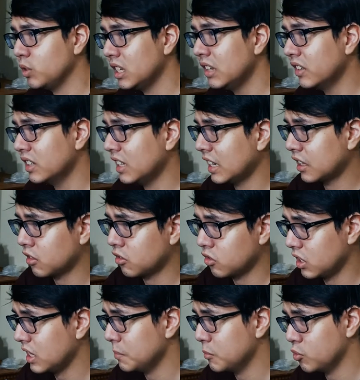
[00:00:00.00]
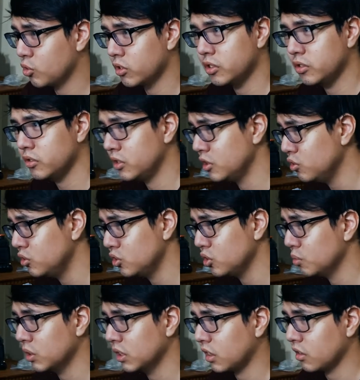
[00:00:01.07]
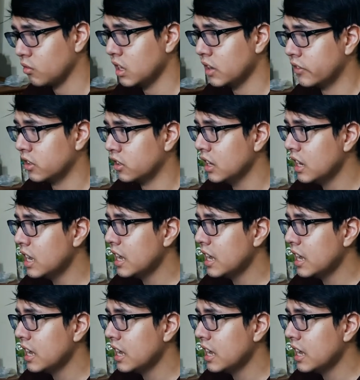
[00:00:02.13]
even like stream or do YouTube whatsoever,